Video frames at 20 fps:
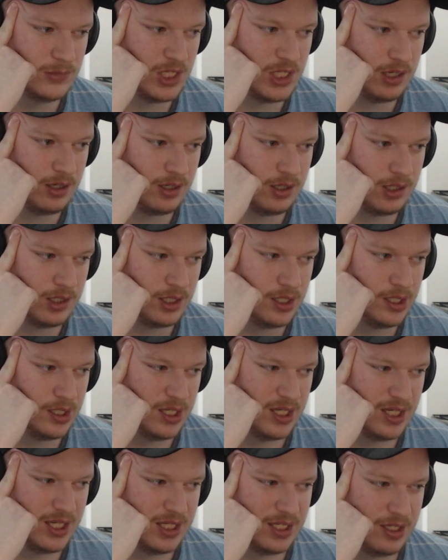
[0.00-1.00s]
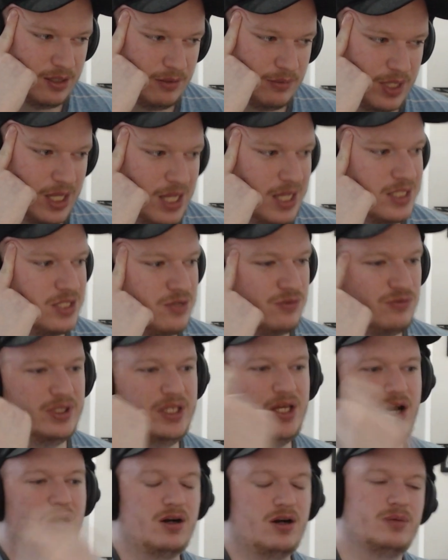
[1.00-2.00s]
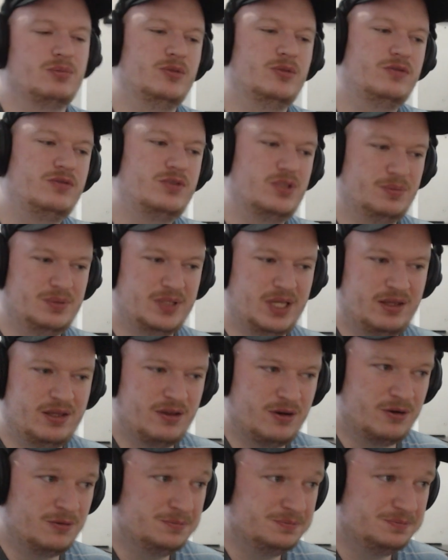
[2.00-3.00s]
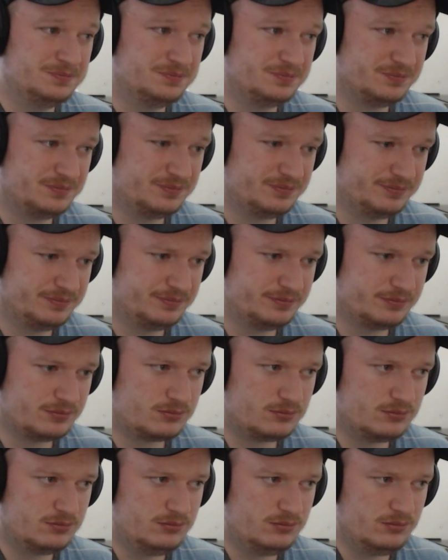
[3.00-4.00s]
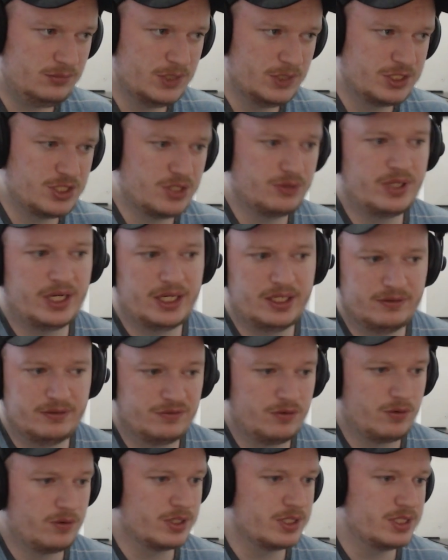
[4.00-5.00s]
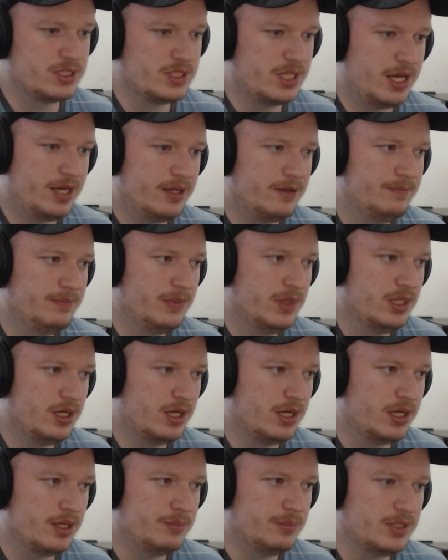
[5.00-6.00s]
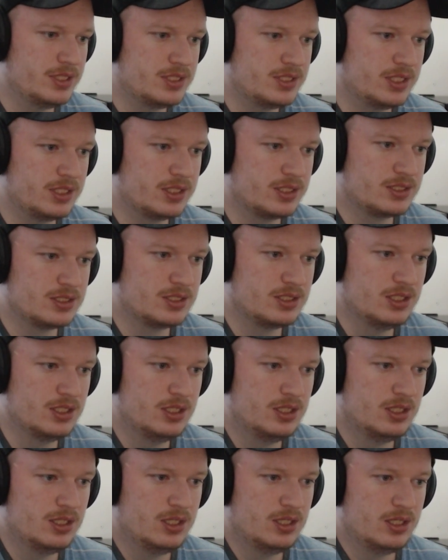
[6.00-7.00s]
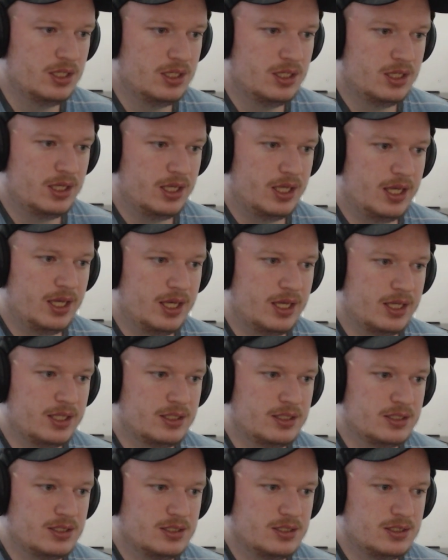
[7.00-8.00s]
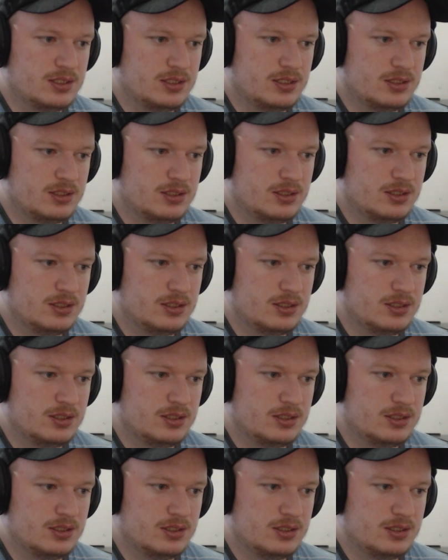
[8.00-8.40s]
It's a really hard move to play though. So knight e4 instead, b6, and